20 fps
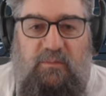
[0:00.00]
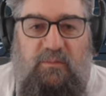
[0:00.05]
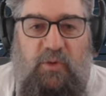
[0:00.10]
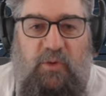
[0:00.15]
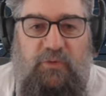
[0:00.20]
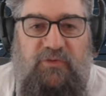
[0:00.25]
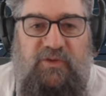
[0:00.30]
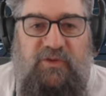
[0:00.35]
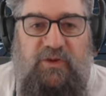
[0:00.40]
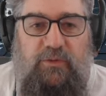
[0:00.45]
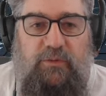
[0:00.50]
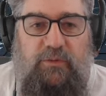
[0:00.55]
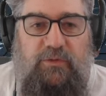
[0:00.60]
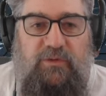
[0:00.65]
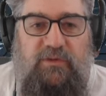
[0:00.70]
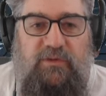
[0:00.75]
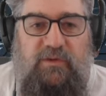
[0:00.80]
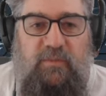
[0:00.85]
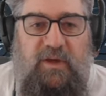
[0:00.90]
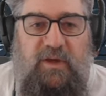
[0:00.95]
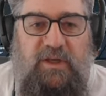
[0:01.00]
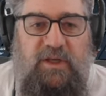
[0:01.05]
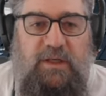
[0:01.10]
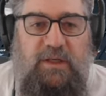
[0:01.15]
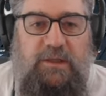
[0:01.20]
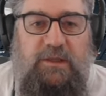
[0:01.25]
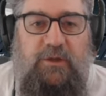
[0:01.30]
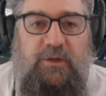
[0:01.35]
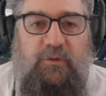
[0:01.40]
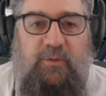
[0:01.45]
most hills. You may need
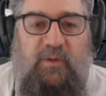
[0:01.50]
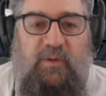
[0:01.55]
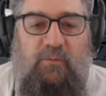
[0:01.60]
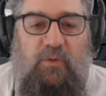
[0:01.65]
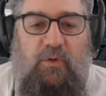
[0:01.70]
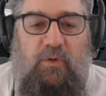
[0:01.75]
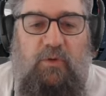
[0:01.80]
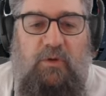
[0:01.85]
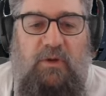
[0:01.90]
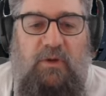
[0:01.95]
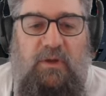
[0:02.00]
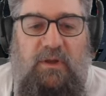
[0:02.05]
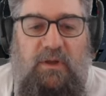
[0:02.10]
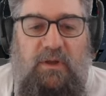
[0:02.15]
a little bit more.